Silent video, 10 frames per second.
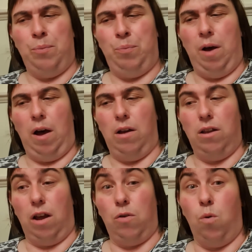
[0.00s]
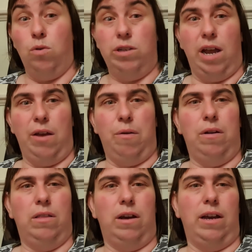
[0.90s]
but like also
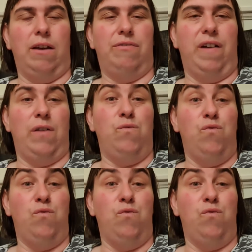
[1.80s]
like I found